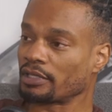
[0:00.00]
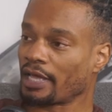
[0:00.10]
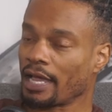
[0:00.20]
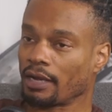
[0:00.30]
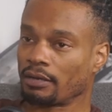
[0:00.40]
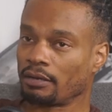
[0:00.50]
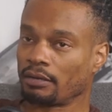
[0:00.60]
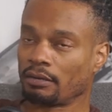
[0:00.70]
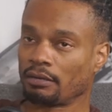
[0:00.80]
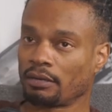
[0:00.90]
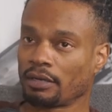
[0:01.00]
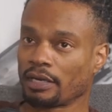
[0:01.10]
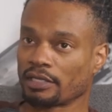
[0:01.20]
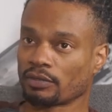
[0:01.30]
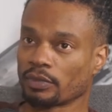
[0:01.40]
that
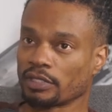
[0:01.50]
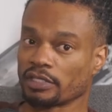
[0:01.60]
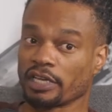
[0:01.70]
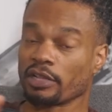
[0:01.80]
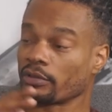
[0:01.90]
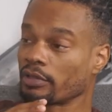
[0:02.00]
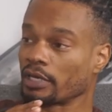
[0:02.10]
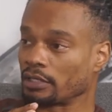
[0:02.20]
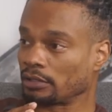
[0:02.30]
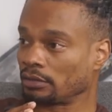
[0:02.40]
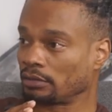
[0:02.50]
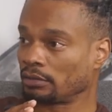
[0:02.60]
as it was the other things